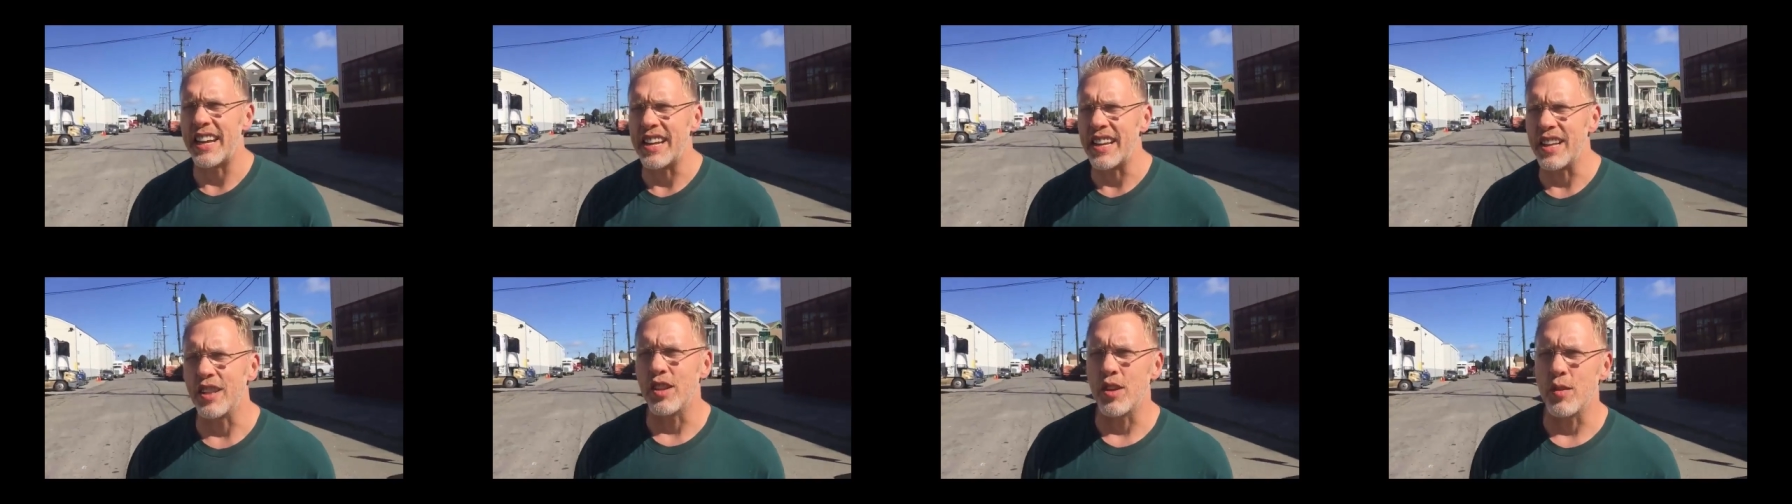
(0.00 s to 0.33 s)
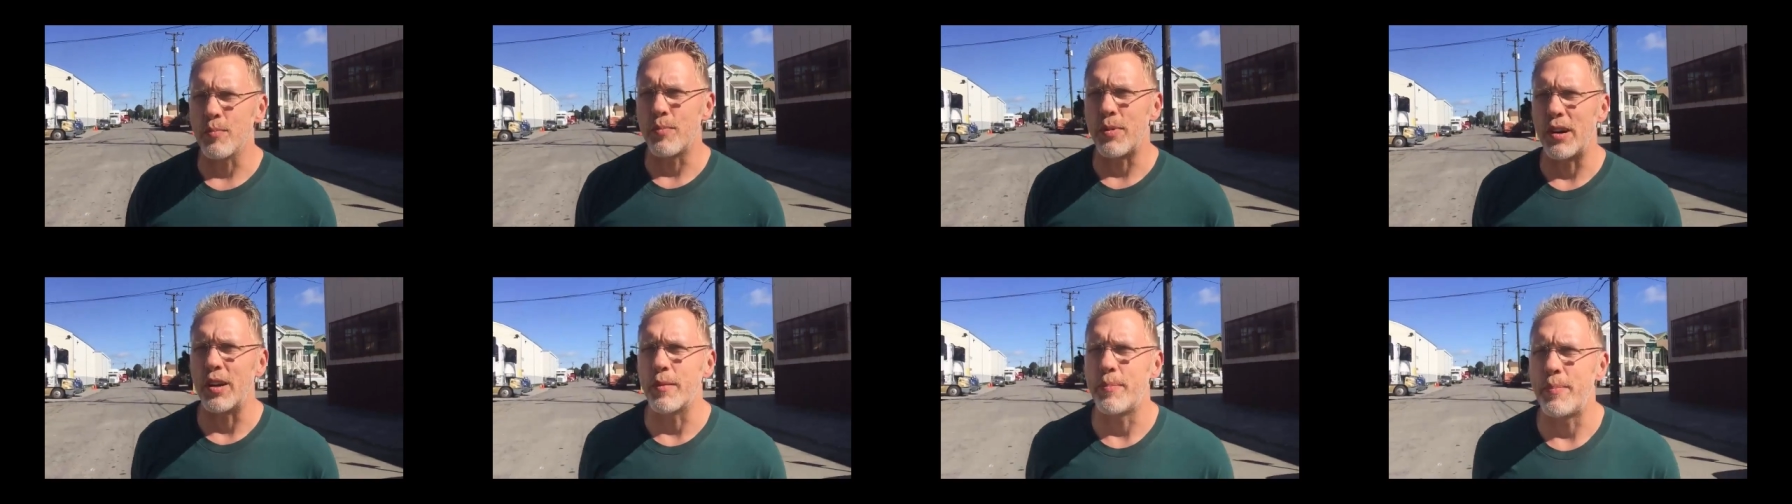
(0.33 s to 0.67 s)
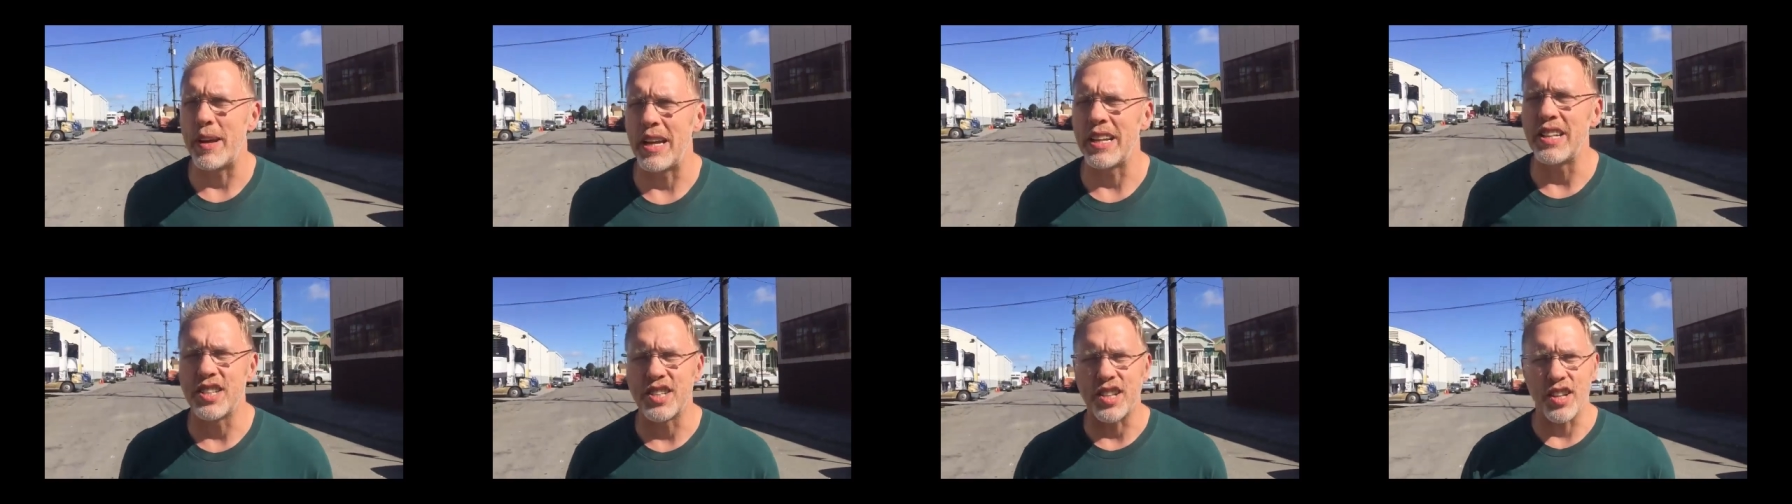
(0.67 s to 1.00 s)
getting their
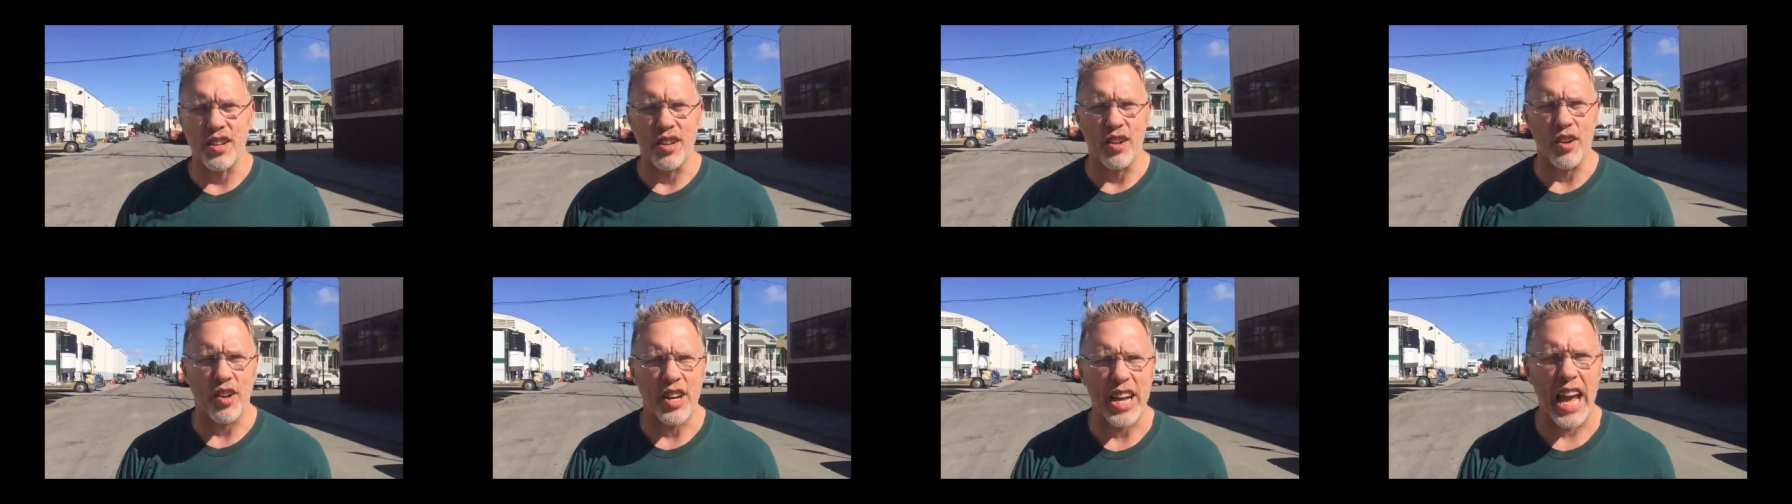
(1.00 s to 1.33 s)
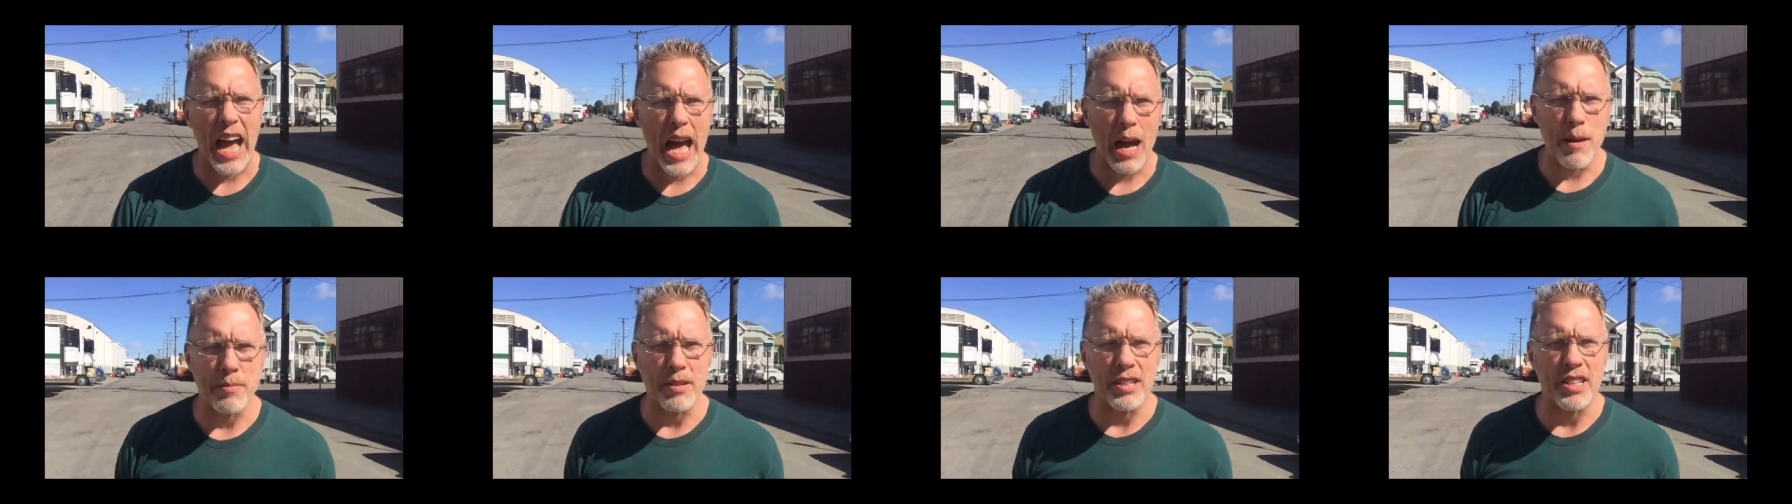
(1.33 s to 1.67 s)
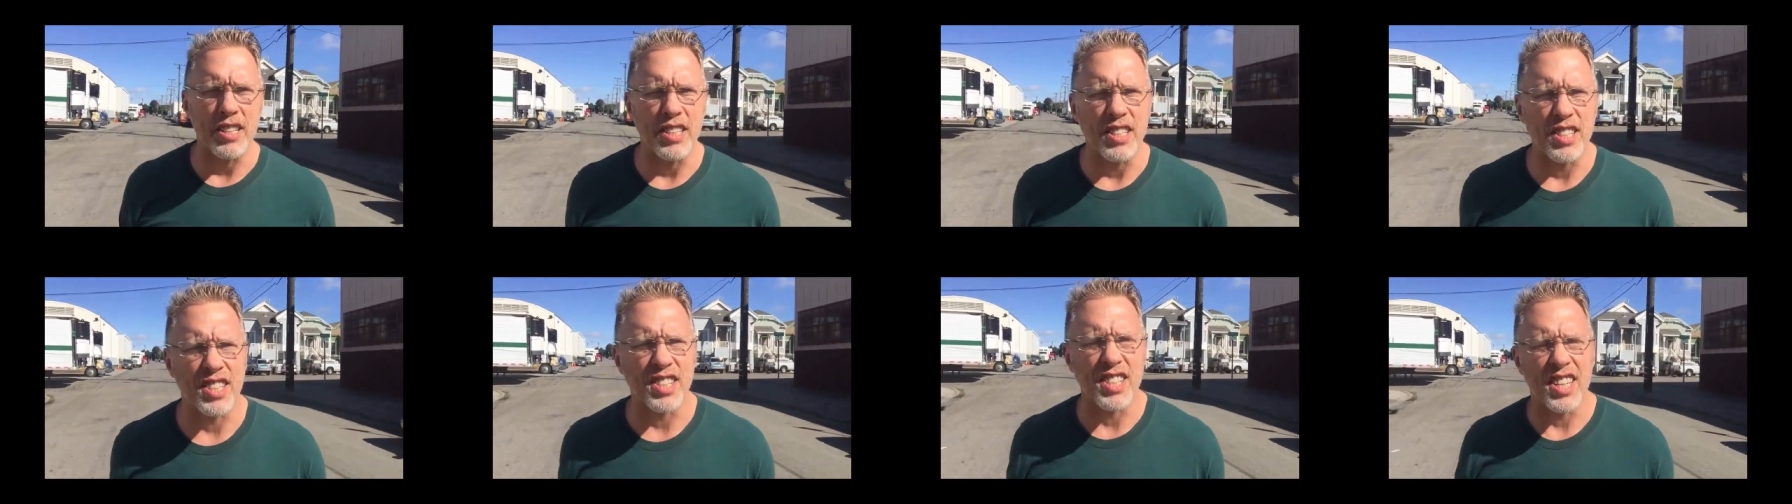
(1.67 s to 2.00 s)
bunk beds in their
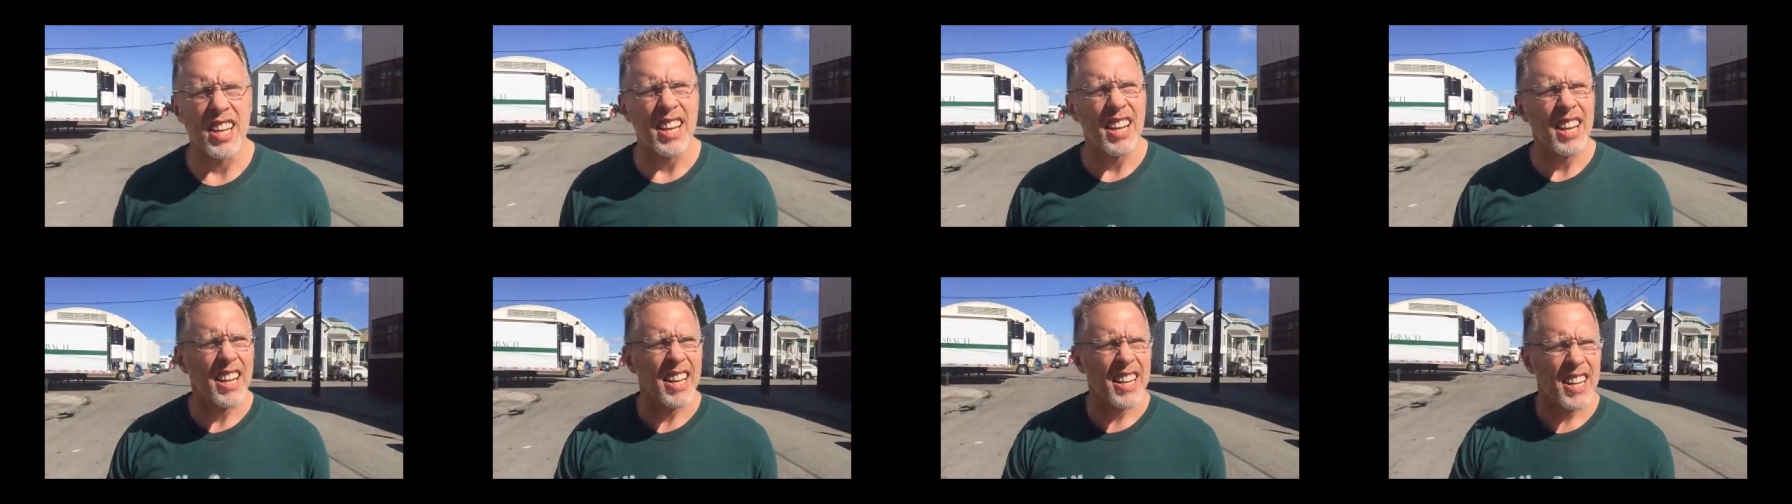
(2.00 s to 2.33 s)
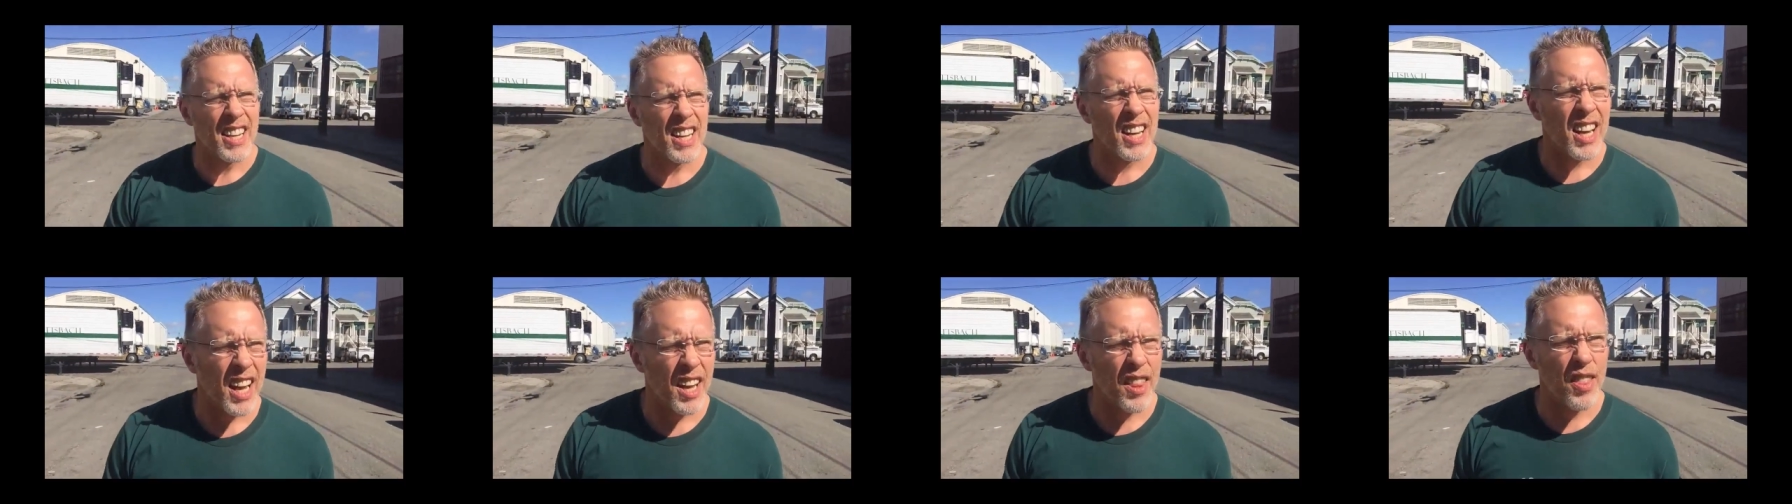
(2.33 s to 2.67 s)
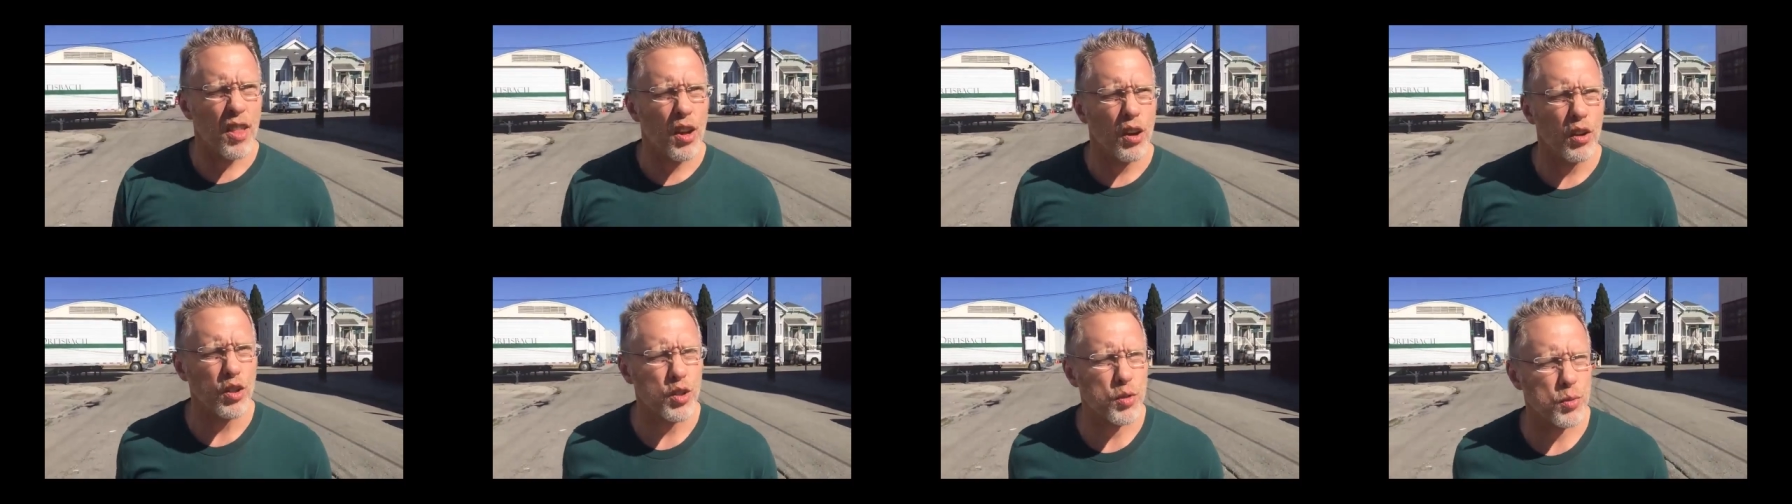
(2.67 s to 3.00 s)
cabins, and